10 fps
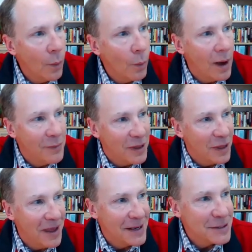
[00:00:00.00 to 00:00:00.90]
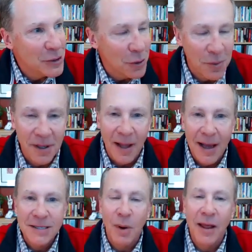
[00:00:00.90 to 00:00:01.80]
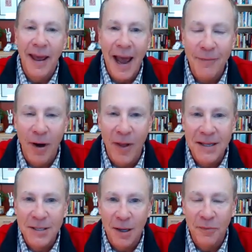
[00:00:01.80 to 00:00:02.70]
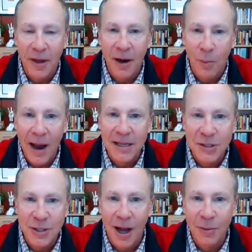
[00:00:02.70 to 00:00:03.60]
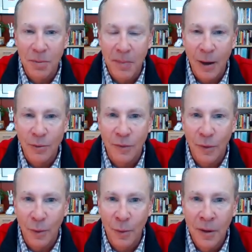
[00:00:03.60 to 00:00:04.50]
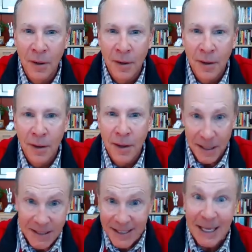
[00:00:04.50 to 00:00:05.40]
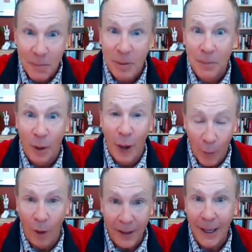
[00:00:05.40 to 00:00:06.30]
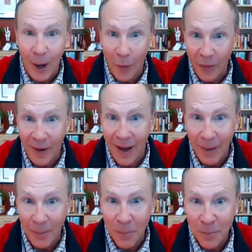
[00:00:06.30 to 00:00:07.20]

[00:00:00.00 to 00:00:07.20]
one of the things that you realize why they have all that stuff there and why it's stocked with Mountain Dew is to keep people there working all the time.